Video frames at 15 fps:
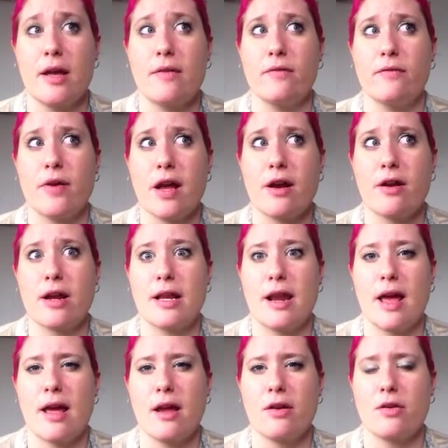very
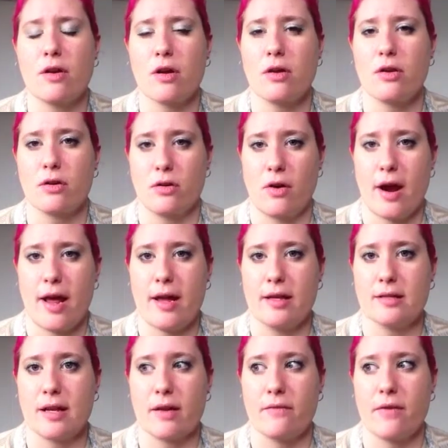light gray.
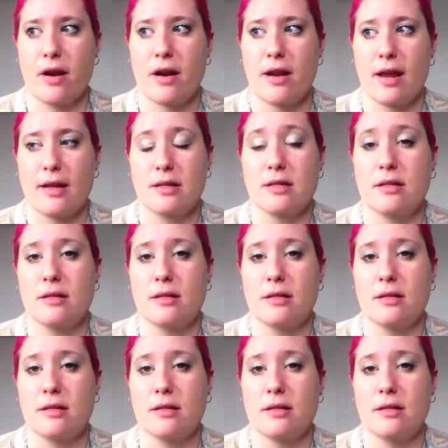It's like a very like